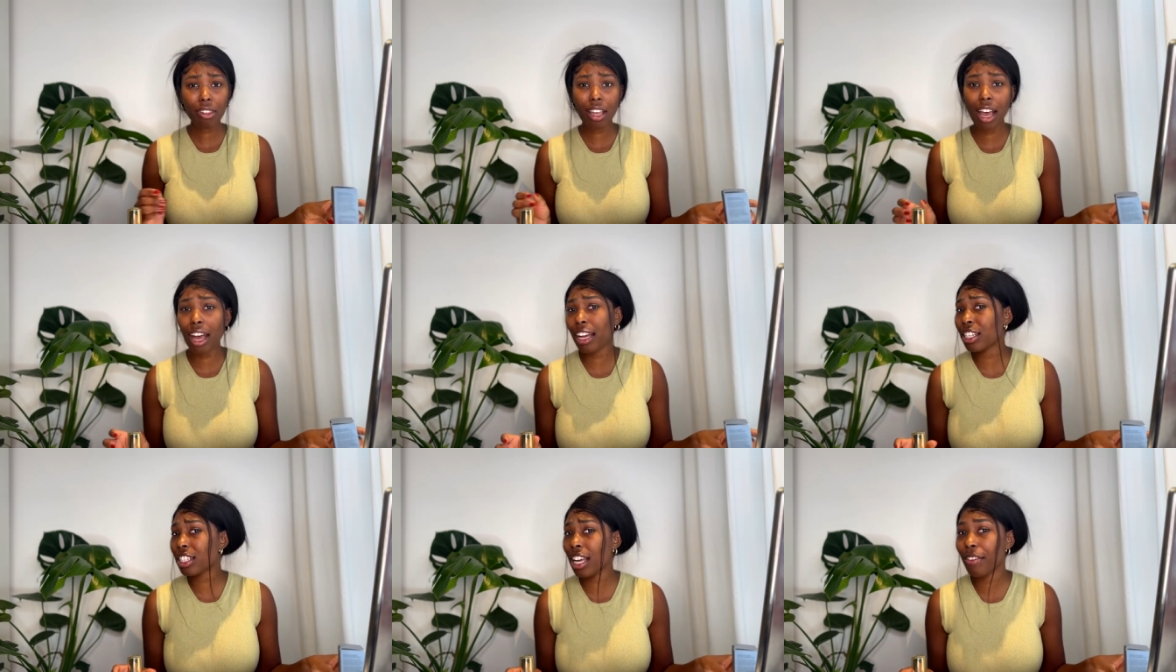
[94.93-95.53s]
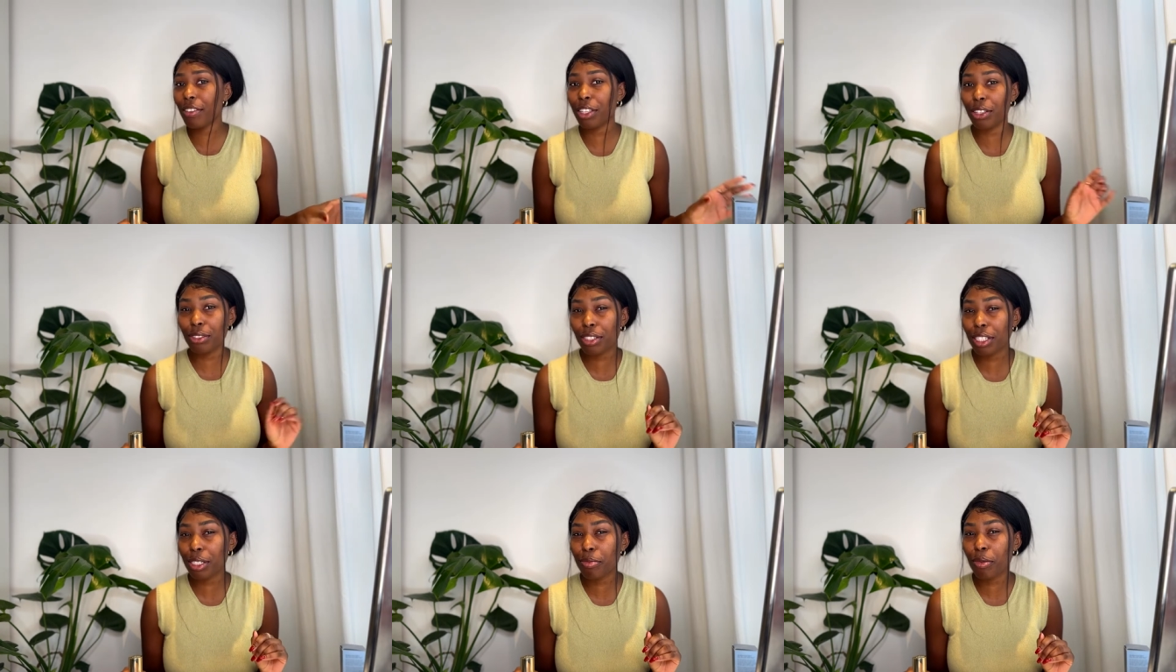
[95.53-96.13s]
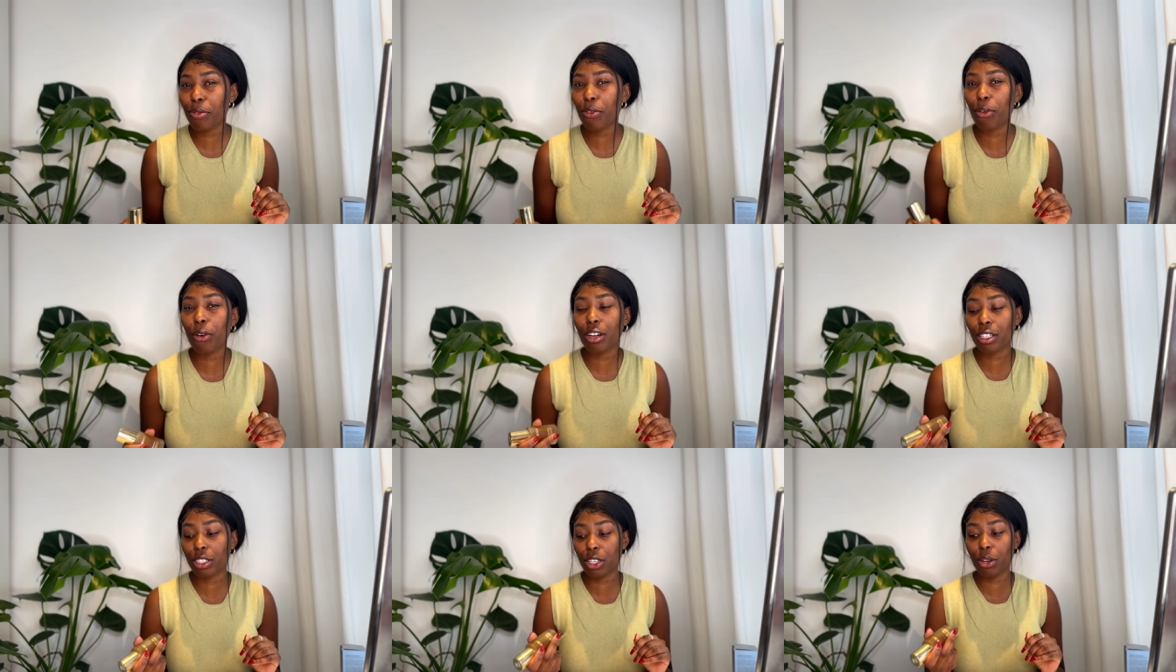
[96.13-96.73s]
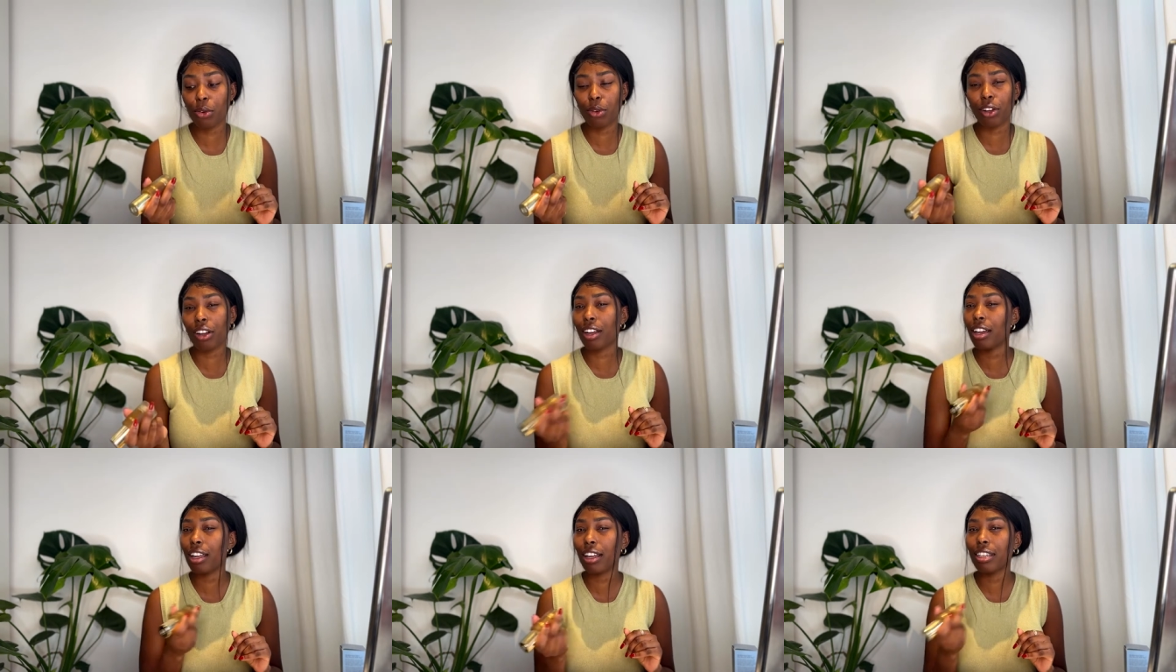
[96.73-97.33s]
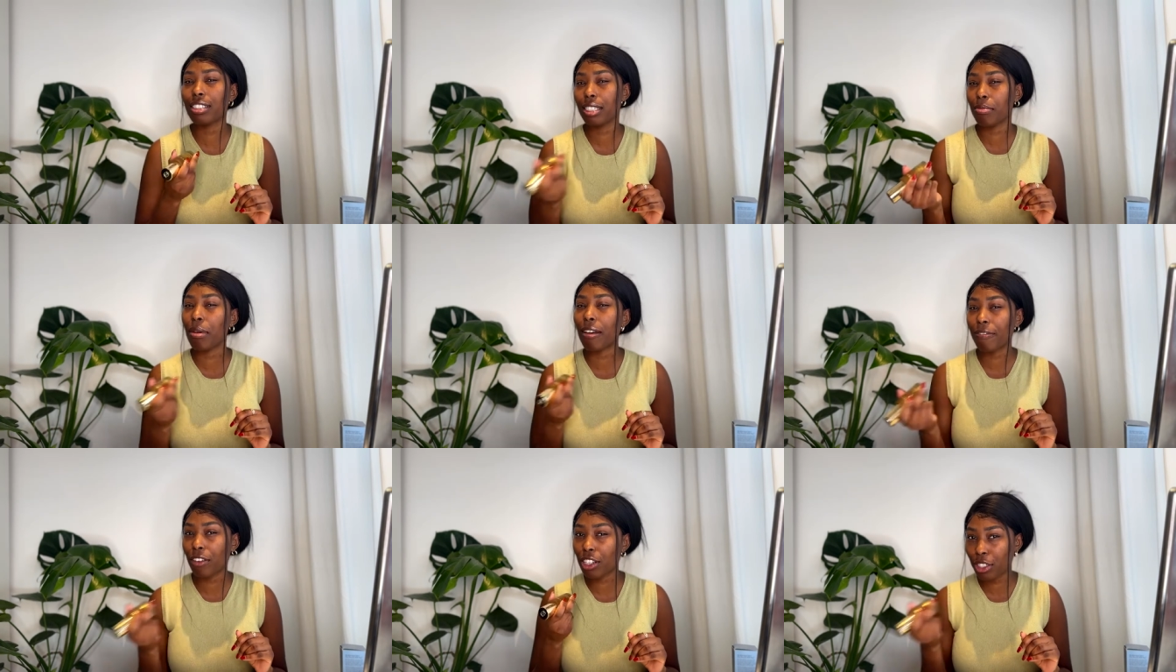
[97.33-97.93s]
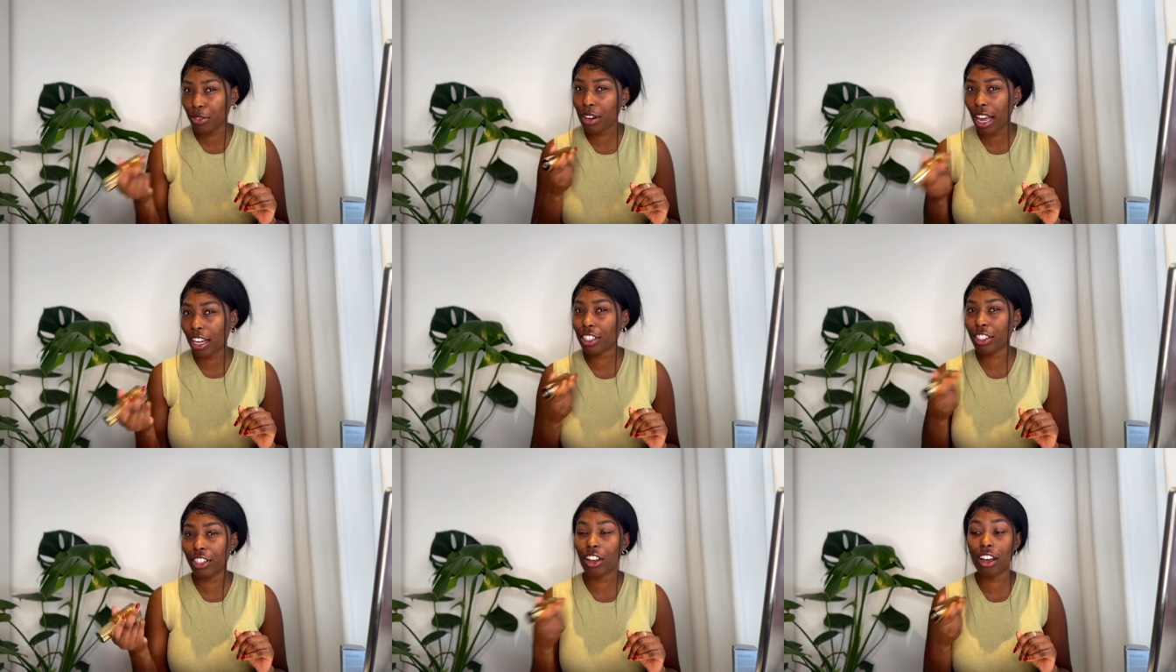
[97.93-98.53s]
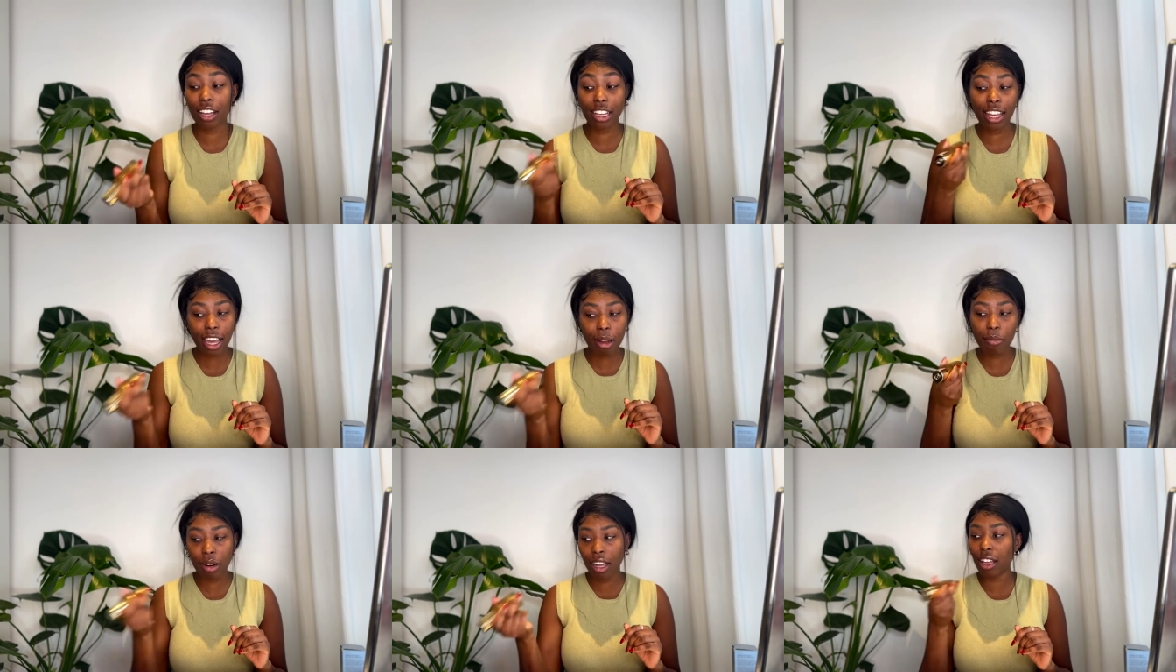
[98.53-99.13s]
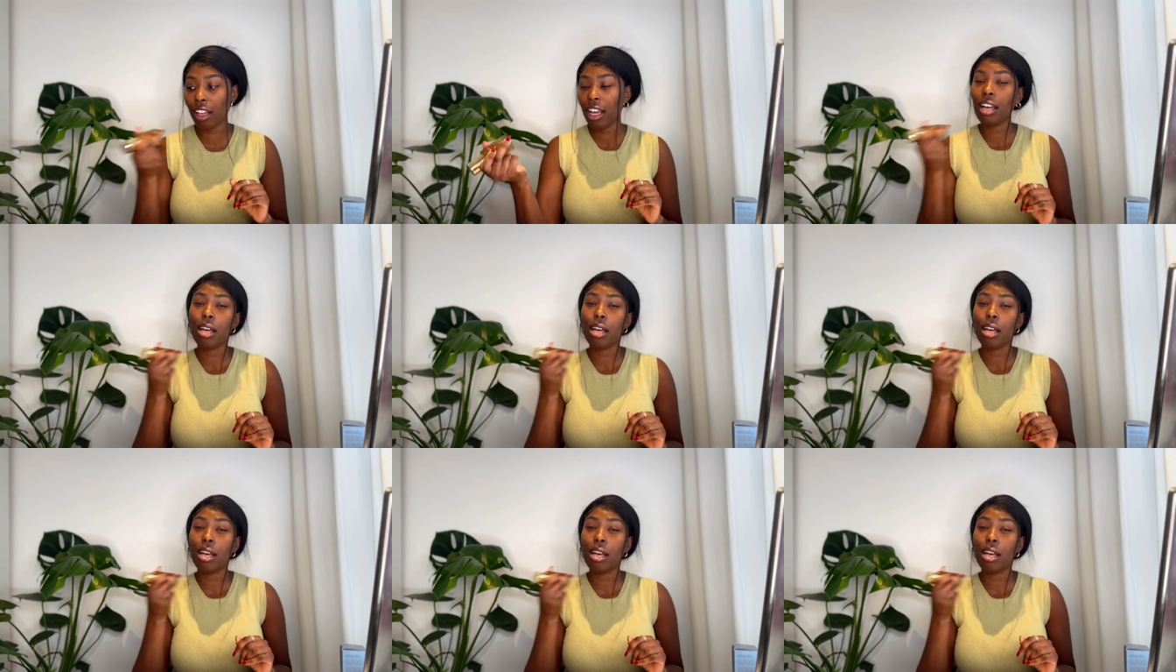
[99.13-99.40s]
I actually haven't used this before, so you're gonna see my first reaction on camera.